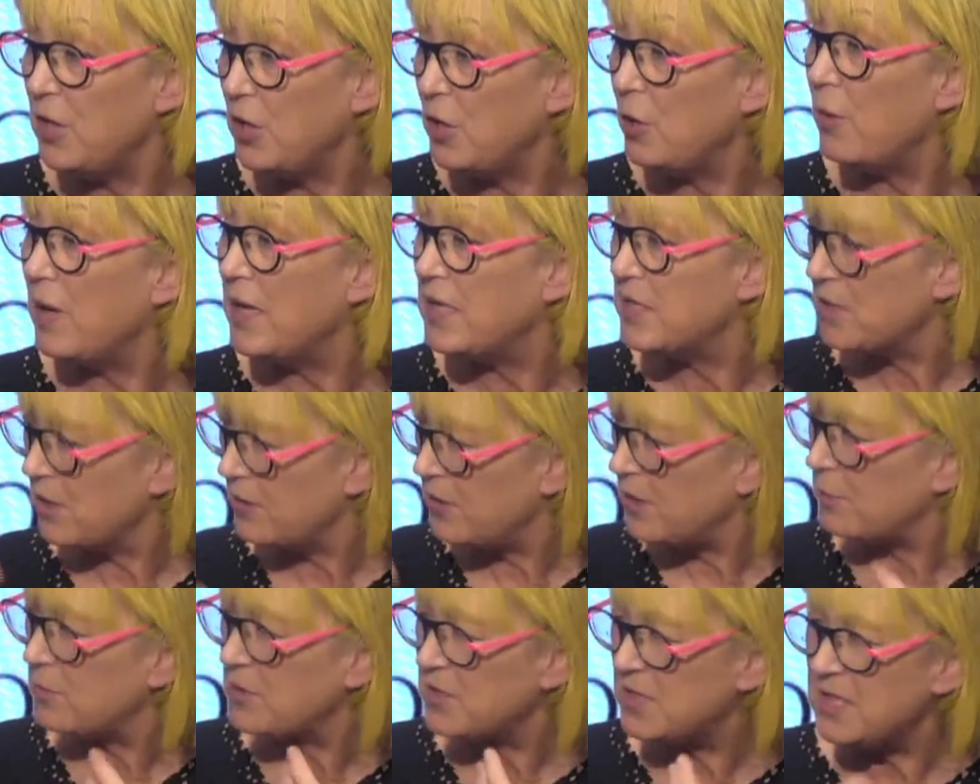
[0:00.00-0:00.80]
UN. So
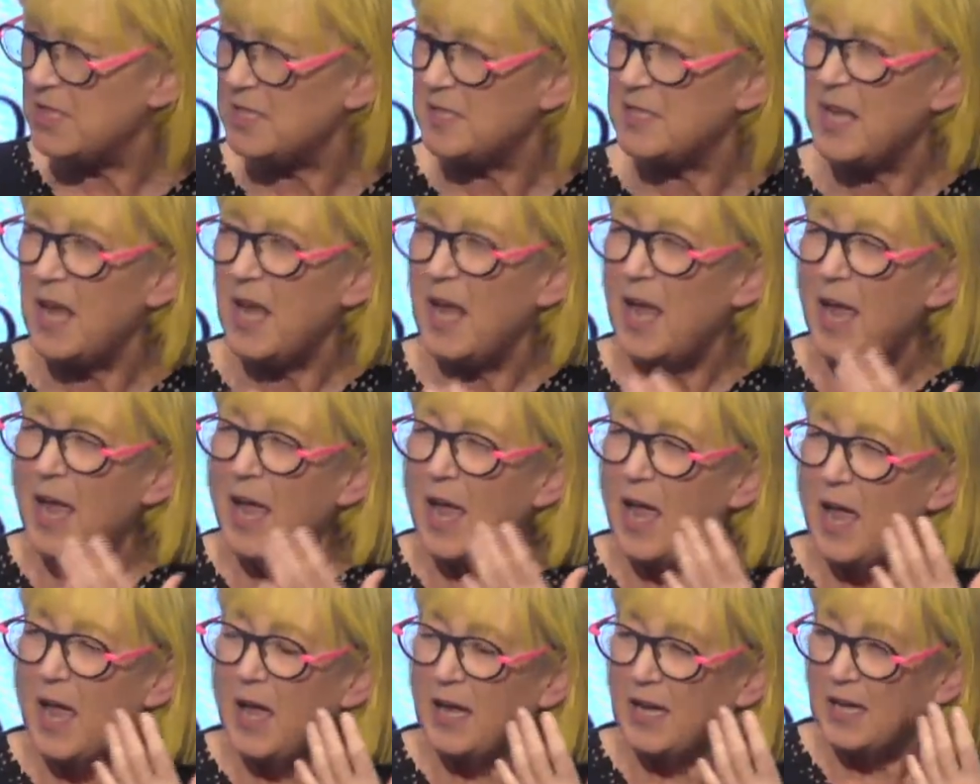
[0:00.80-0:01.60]
there was this
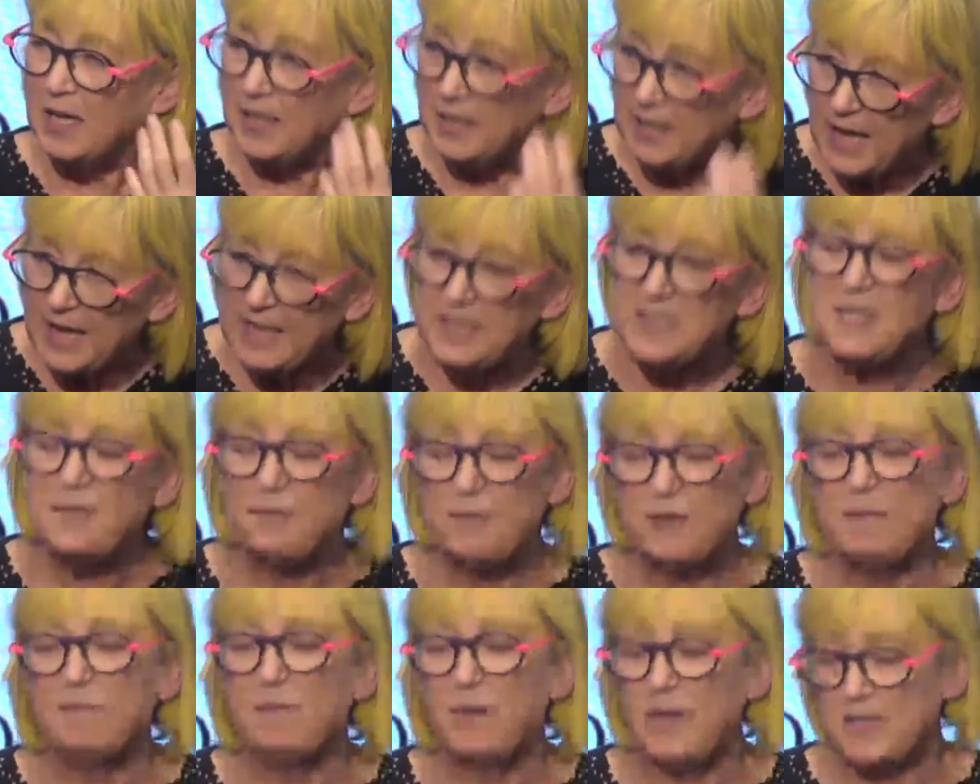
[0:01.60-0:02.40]
collective
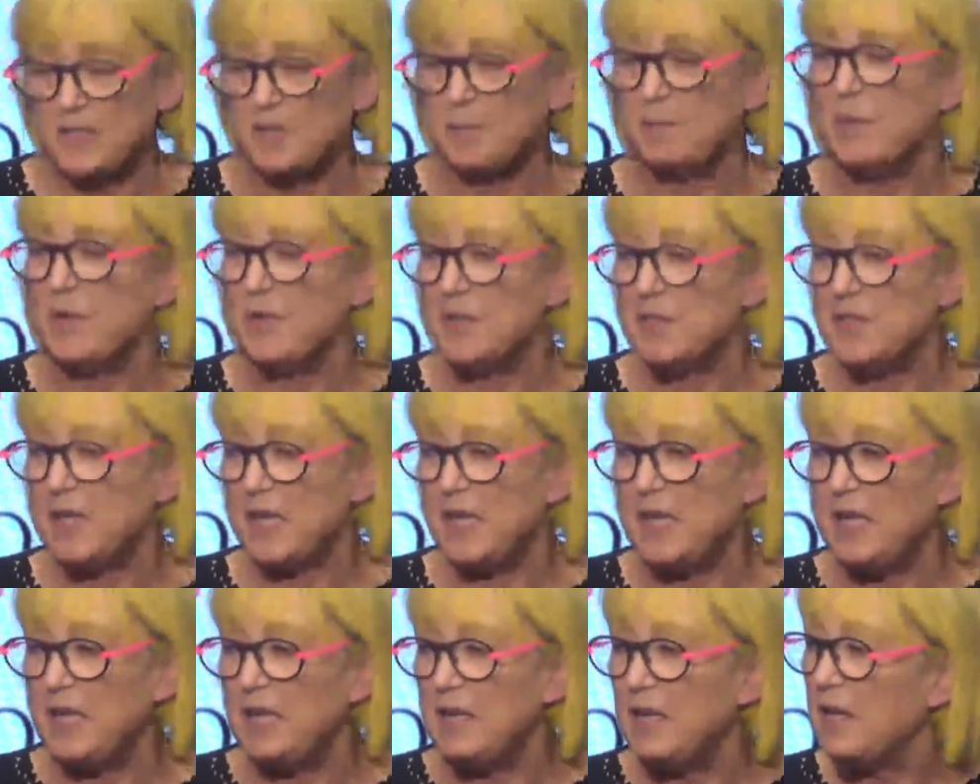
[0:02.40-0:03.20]
investment
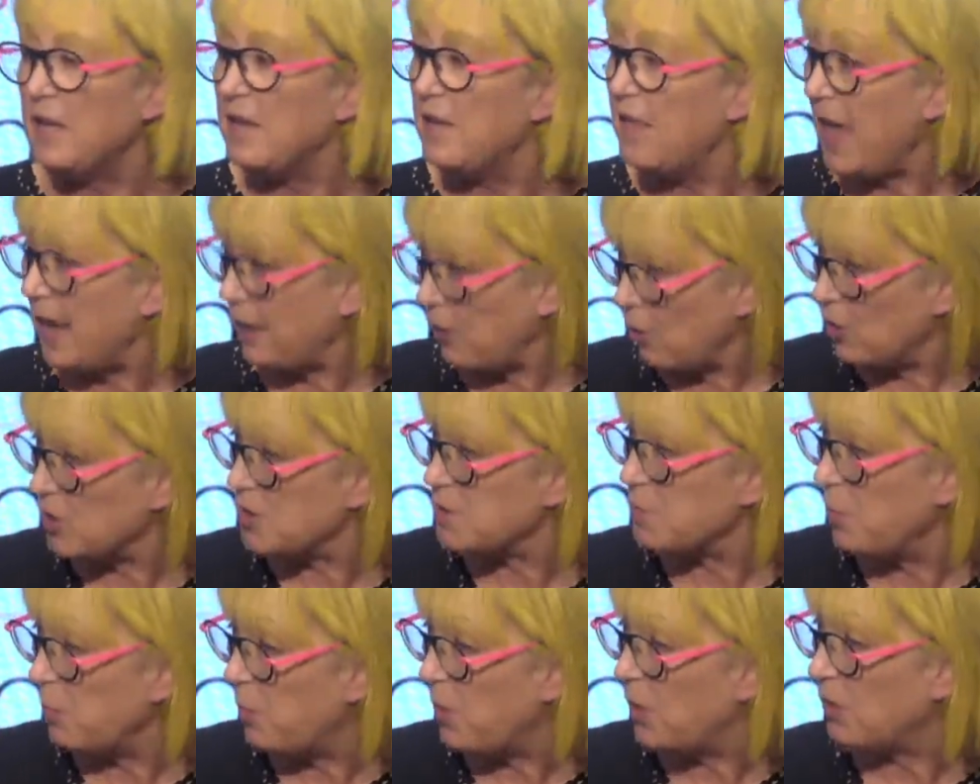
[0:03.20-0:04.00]
in that
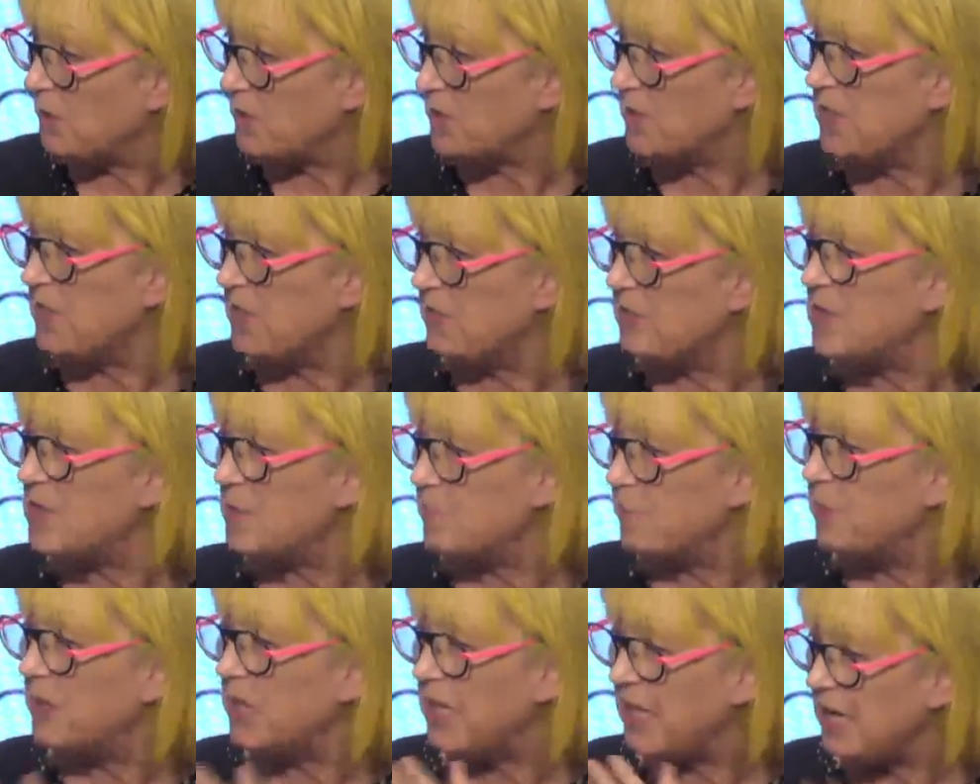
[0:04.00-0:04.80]
cosmopolitan, in this
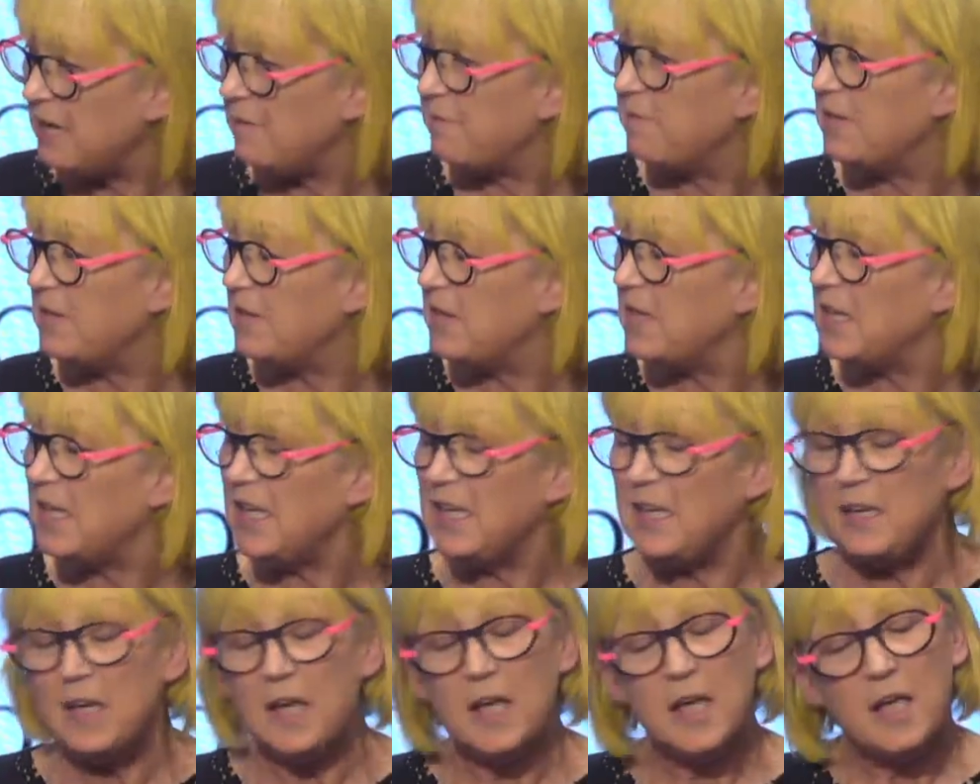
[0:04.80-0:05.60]
belief in
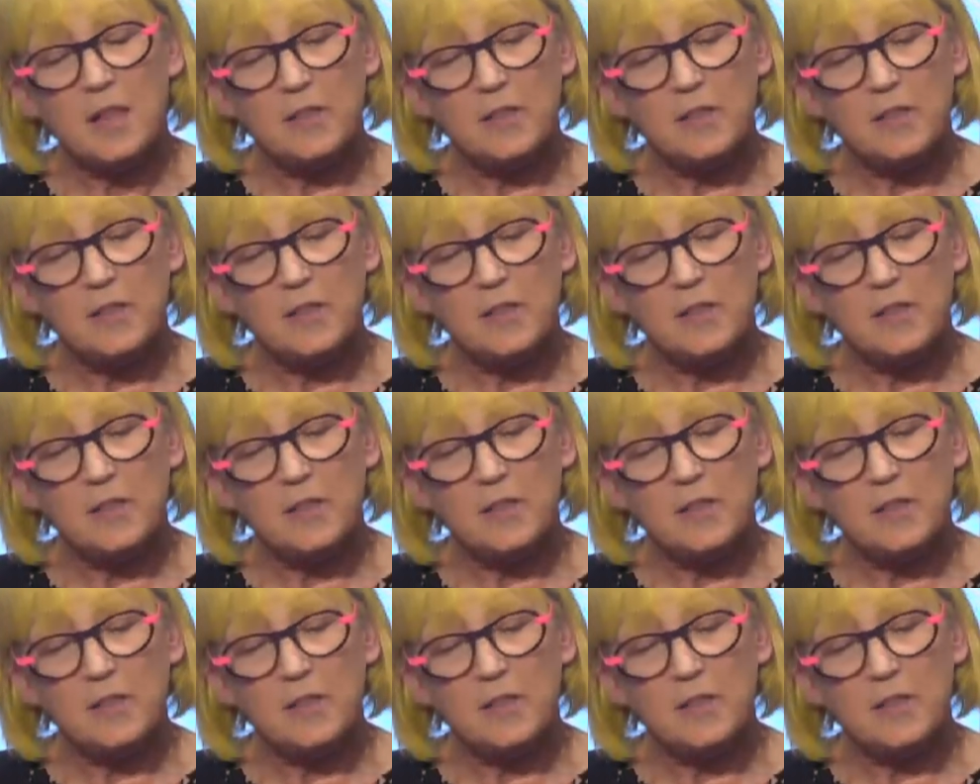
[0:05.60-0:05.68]
the, mm.